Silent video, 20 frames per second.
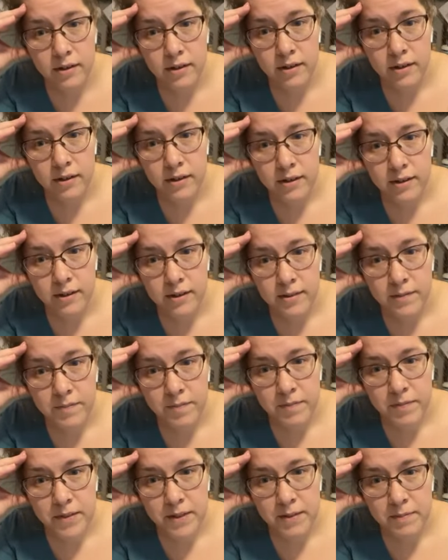
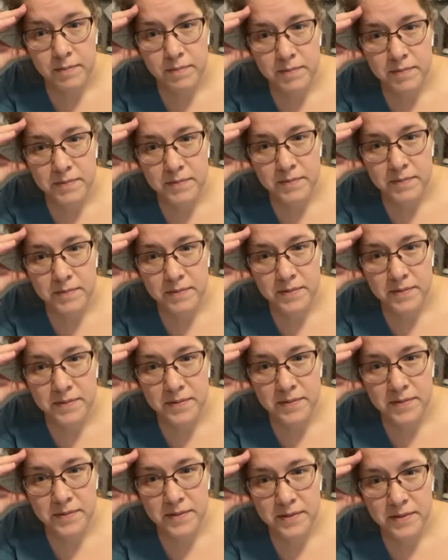
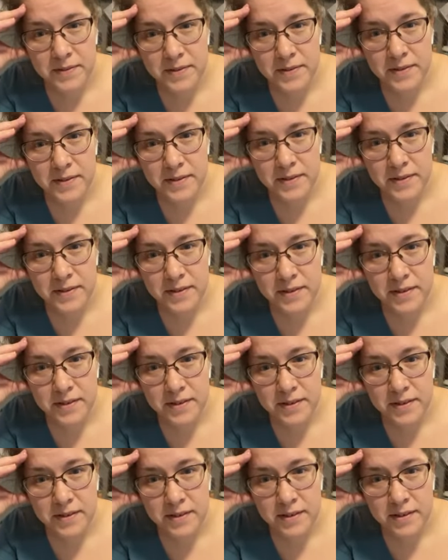
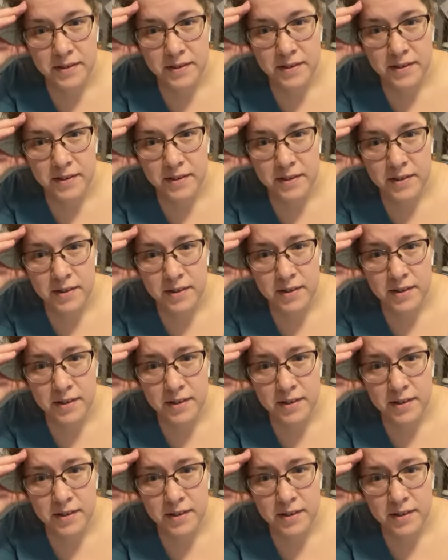Nothing is said.